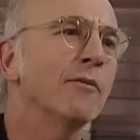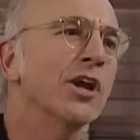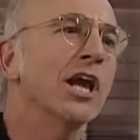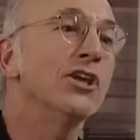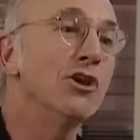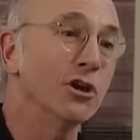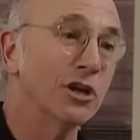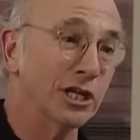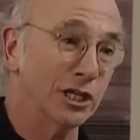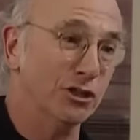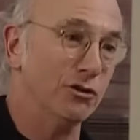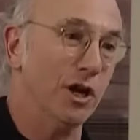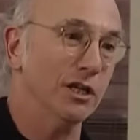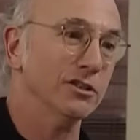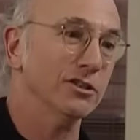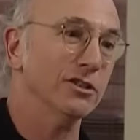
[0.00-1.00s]
are you going to
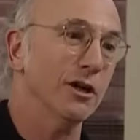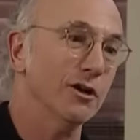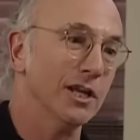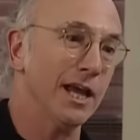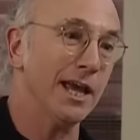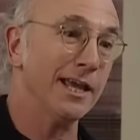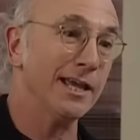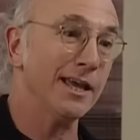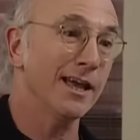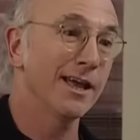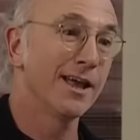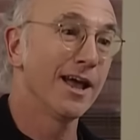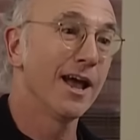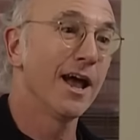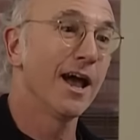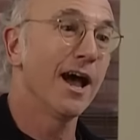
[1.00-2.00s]
trust, okay?
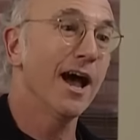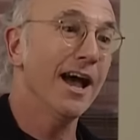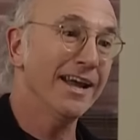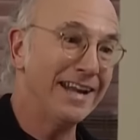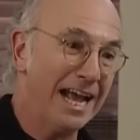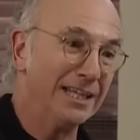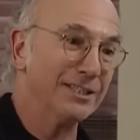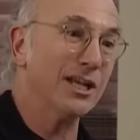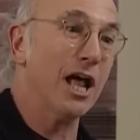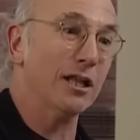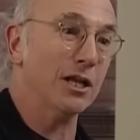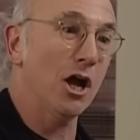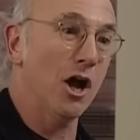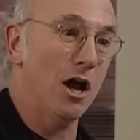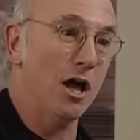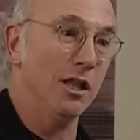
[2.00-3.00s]
An
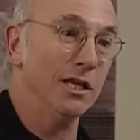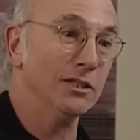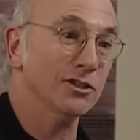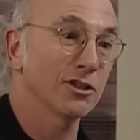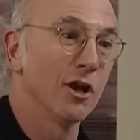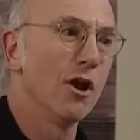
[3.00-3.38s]
ex-alcoholic